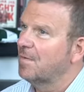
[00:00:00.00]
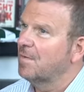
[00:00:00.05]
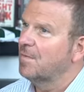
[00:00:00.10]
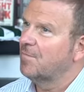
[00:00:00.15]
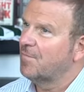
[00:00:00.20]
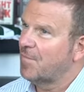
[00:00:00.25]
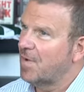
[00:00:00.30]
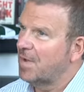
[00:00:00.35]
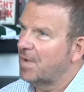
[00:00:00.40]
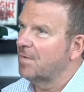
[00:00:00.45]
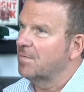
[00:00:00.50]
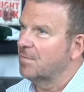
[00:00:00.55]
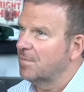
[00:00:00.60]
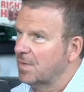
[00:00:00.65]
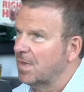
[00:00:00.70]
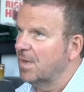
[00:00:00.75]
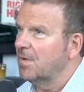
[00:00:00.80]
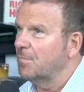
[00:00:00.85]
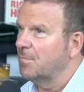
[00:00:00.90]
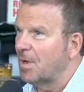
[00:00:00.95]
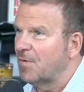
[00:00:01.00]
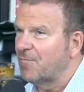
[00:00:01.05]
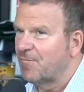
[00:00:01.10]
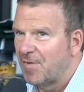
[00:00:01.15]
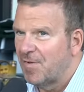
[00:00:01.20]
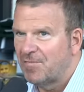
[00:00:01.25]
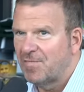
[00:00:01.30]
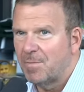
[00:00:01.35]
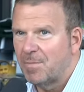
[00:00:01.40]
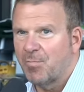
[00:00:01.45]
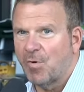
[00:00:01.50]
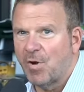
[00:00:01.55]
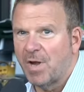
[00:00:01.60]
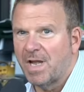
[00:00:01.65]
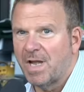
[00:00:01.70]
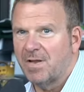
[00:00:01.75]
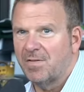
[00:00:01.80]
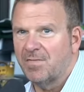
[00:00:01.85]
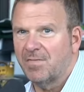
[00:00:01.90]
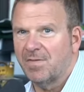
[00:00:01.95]
Five, yeah, about 50
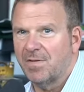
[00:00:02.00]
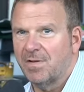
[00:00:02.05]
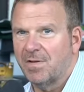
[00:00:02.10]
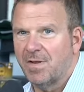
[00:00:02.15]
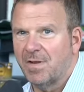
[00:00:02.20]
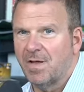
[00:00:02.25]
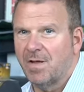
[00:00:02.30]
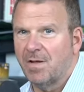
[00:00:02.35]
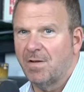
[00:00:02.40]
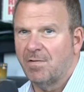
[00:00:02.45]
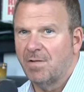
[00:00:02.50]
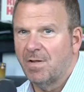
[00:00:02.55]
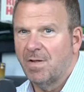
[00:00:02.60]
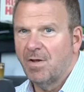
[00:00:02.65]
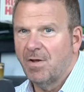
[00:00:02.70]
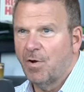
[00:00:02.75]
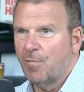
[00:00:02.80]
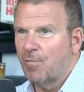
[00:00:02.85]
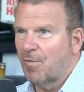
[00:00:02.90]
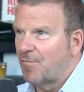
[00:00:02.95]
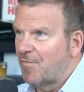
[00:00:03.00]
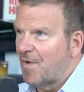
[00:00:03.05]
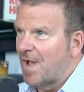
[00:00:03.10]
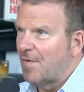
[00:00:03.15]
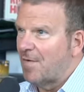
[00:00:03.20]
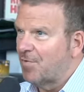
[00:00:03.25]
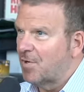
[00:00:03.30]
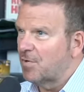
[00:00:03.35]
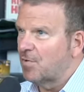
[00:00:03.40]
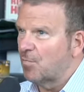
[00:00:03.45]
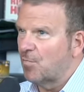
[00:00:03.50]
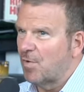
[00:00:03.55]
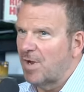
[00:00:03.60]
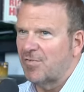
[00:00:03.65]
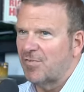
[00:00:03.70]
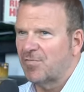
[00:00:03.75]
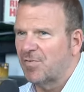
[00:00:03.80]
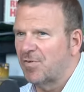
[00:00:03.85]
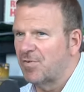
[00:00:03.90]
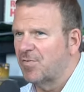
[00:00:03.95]
brands and uh, over 500
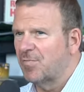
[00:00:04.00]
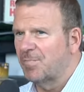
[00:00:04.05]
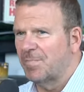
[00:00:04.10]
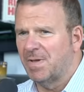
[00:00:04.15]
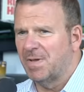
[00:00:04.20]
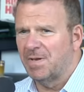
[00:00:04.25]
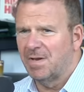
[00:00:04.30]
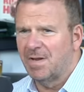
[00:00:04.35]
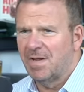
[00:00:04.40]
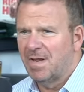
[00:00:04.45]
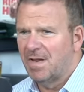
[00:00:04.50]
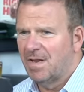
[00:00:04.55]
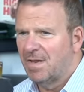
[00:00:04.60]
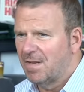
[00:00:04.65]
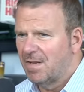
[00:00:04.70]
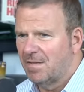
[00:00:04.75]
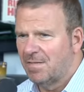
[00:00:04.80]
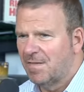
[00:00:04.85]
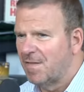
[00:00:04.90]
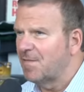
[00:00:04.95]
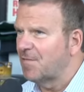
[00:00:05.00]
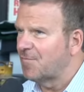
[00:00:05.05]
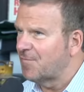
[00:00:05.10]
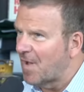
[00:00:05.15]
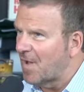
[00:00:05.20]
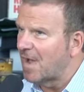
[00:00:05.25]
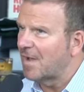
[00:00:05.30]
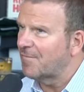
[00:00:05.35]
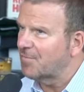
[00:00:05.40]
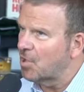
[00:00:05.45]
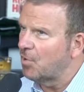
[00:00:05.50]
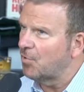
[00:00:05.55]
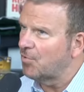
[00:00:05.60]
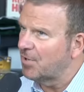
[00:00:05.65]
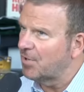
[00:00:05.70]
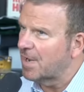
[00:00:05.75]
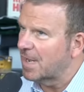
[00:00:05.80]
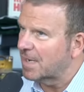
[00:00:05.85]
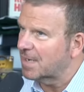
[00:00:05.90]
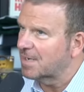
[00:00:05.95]
restaurants. But and then the five
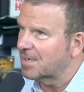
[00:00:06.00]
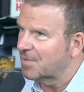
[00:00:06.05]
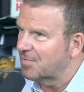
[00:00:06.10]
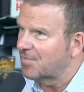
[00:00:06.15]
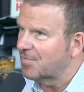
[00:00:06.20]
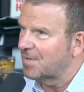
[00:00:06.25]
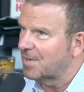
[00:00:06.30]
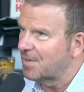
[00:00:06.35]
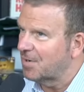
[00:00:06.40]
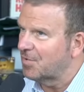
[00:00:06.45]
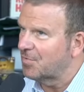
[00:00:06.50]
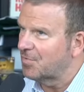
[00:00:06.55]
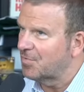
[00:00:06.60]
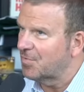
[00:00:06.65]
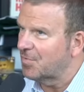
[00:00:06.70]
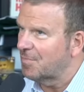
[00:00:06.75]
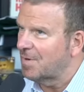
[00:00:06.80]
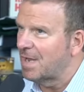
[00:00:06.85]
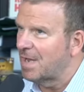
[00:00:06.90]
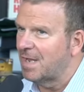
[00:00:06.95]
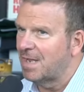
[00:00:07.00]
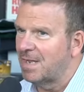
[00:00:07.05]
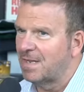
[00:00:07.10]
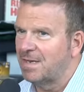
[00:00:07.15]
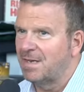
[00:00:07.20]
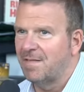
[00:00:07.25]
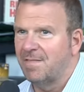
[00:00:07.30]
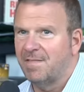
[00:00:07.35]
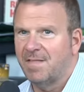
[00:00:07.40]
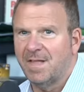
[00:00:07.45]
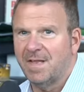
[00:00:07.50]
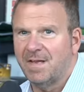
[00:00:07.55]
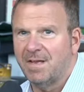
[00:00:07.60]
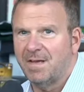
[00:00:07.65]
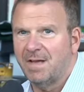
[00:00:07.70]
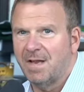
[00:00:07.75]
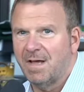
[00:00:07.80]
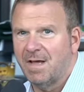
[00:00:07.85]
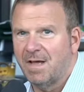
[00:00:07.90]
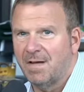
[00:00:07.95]
Golden Nugget casinos are mine, and
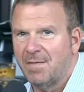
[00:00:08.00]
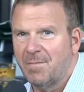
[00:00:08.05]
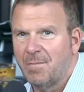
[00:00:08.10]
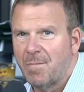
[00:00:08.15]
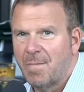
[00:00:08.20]
then uh,